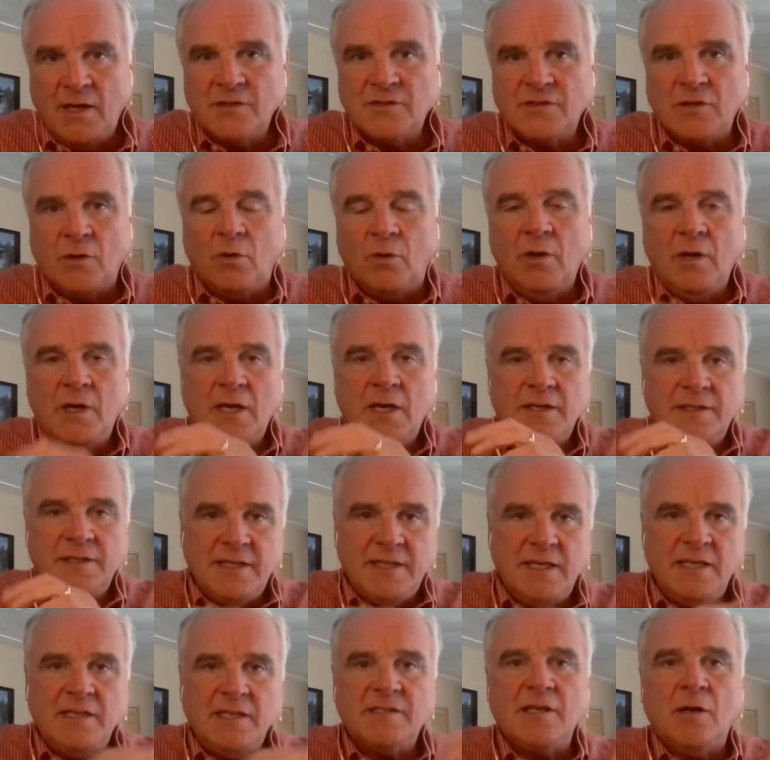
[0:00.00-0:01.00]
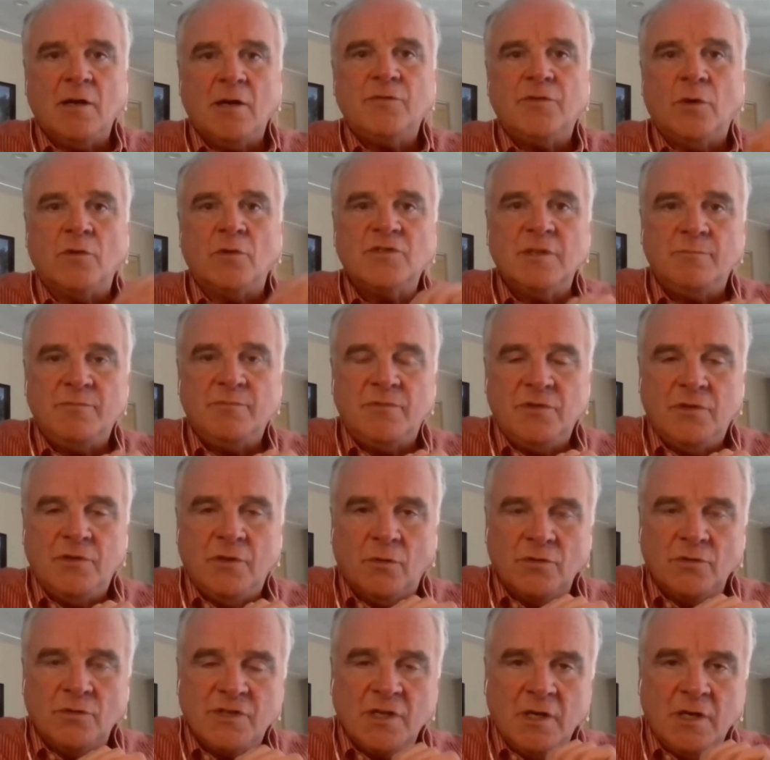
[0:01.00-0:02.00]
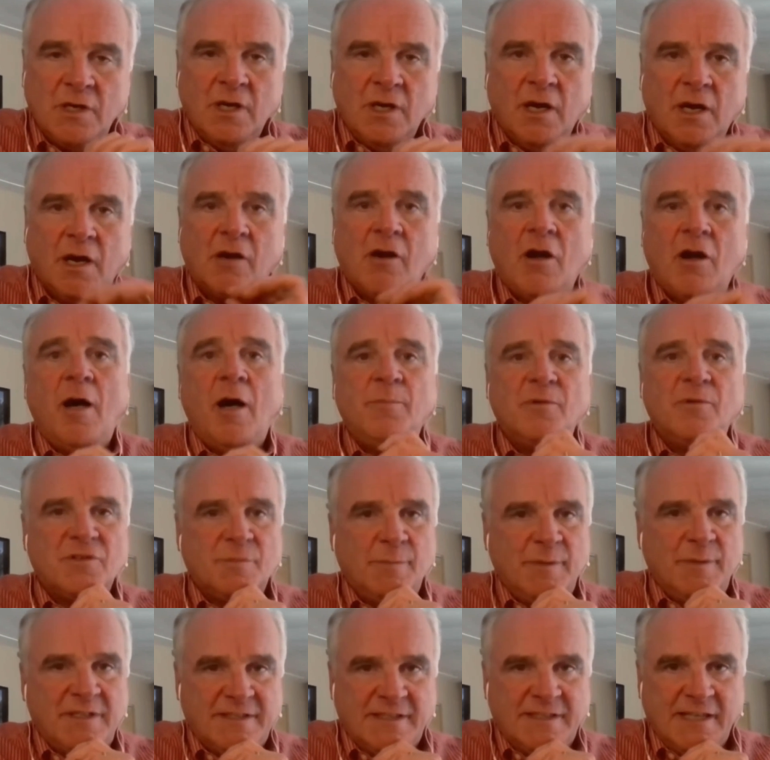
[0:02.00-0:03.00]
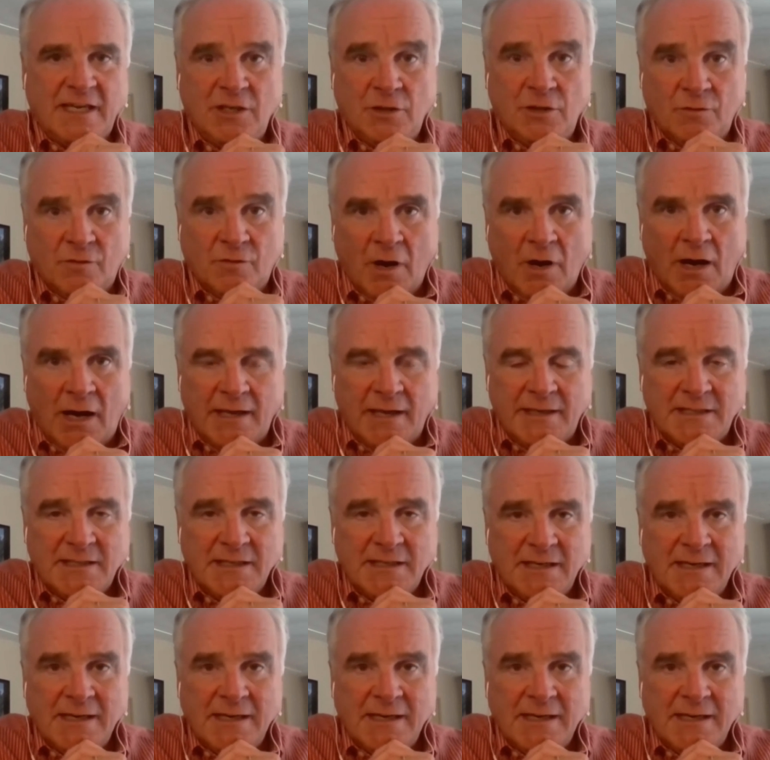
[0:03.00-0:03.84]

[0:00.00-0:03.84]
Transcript: So tease out those accomplishments that you've got,